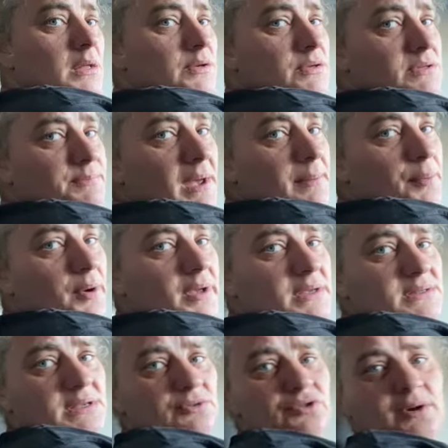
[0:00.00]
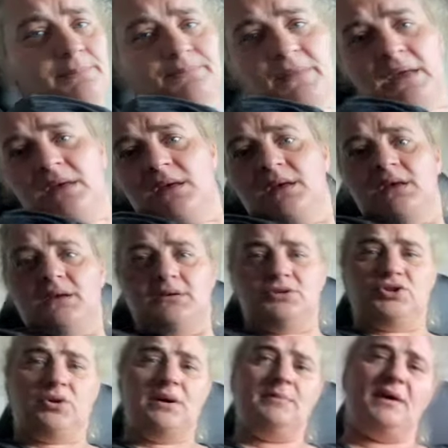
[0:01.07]
Do some paperwork, etc.
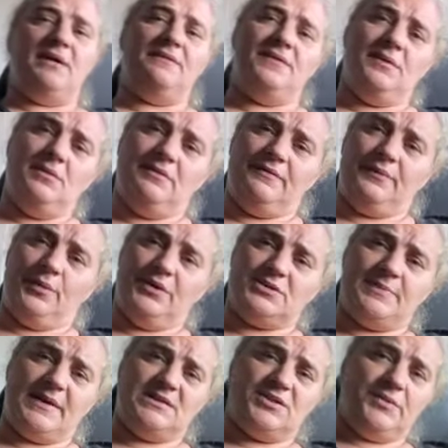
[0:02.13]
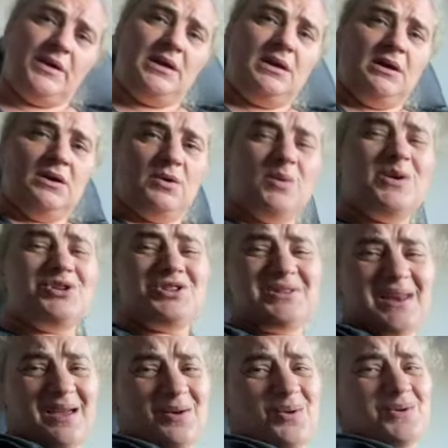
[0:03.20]
Enjoy my view of Workspace 3, which is
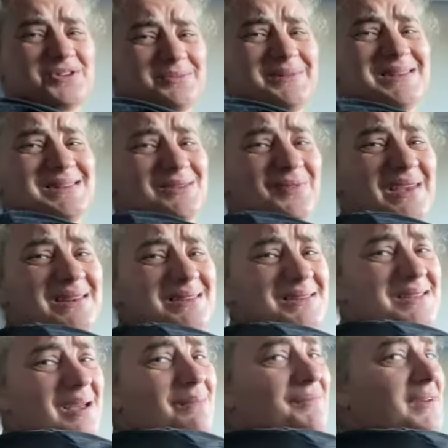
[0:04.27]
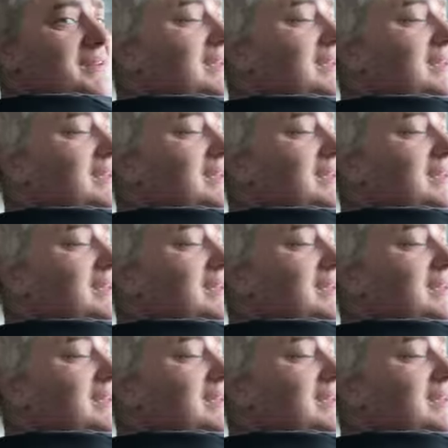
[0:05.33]
now causing me severe discomfort.